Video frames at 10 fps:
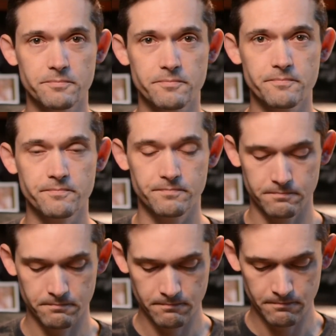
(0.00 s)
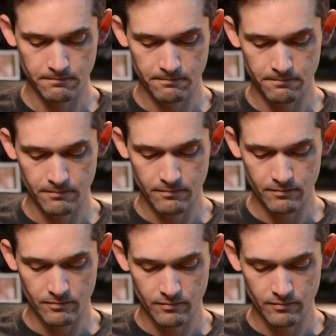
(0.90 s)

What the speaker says: (silence)